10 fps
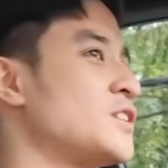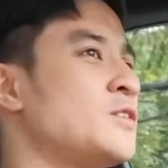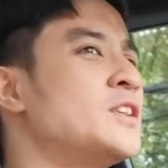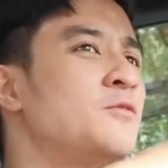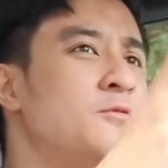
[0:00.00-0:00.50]
So
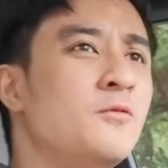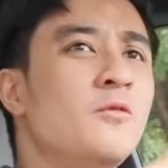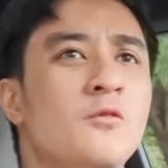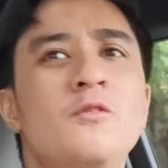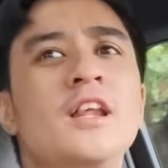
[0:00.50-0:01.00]
it's a
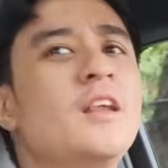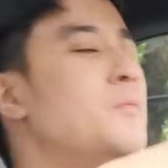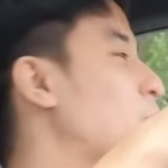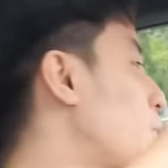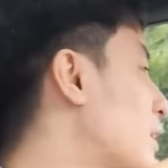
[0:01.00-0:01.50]
little
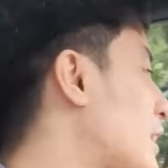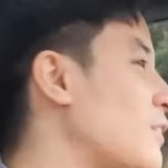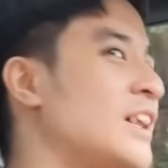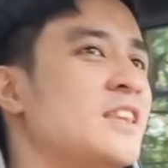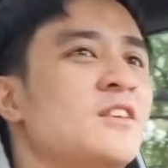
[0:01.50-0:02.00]
bit weird now
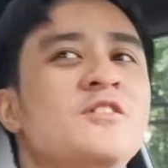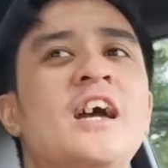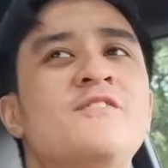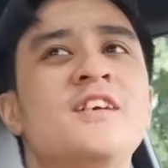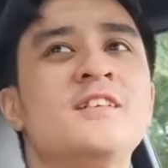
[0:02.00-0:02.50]
that you're
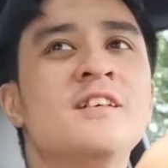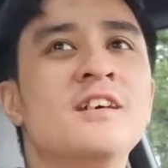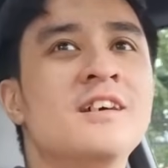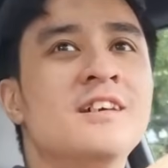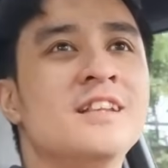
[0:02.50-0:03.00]
driving
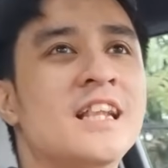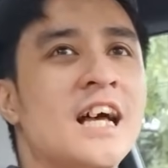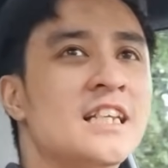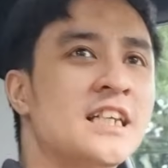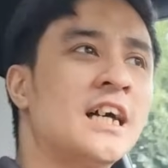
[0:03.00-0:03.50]
that
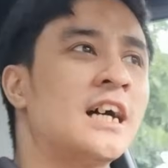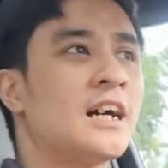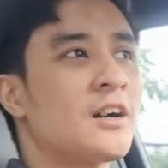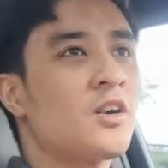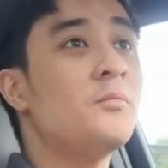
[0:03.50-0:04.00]
has
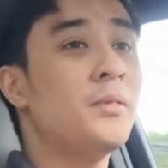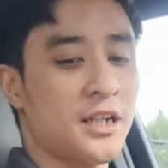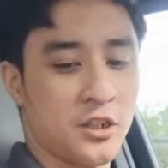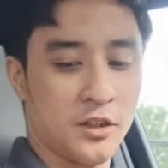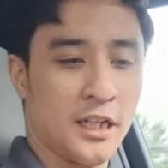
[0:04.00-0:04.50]
a
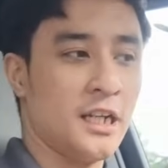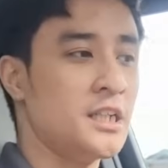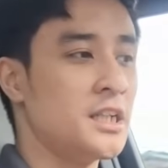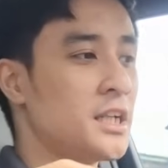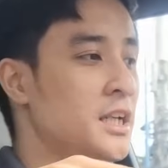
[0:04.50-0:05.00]
combustion
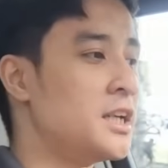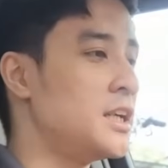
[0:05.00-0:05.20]
engine.